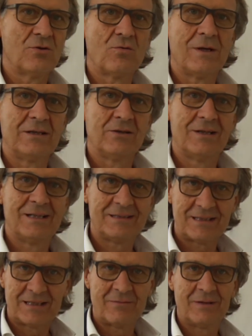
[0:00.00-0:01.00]
necessary,
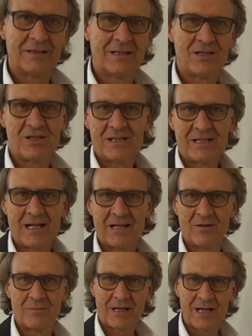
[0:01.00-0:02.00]
because it
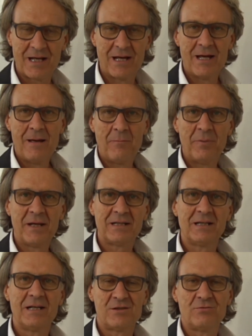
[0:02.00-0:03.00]
loses its natural
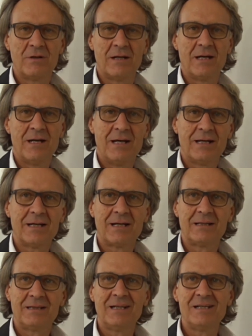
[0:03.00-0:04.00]
features.
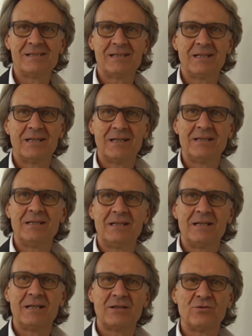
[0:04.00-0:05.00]
Vetro is a
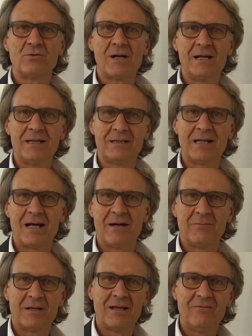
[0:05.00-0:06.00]
transparent resin,
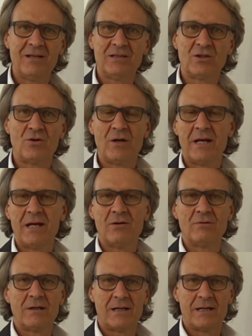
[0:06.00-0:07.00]
and this ensures
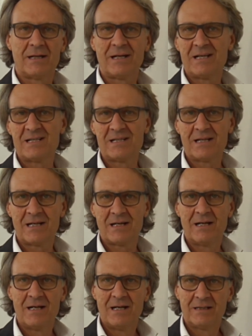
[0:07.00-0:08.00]
total
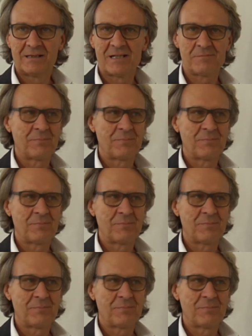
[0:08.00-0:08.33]
resistance to water.